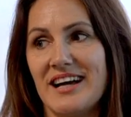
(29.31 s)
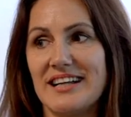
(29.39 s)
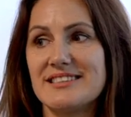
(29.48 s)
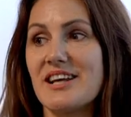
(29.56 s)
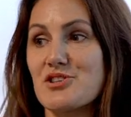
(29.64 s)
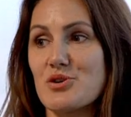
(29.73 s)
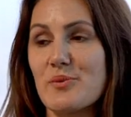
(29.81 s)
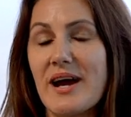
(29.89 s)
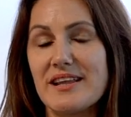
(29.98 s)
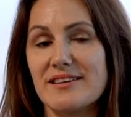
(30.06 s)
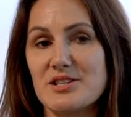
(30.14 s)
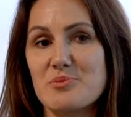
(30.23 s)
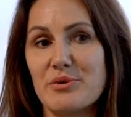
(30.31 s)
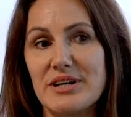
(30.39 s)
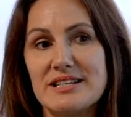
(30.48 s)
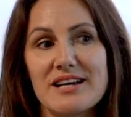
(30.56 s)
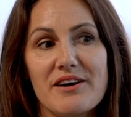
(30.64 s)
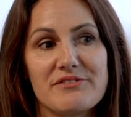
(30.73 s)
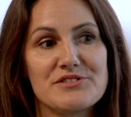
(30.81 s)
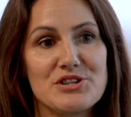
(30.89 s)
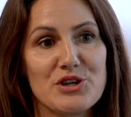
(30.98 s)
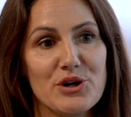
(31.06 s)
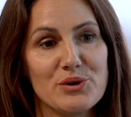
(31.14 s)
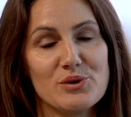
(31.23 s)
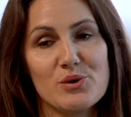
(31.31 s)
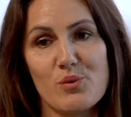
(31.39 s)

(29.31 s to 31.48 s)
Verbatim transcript: at such a rate that it's pretty tough to know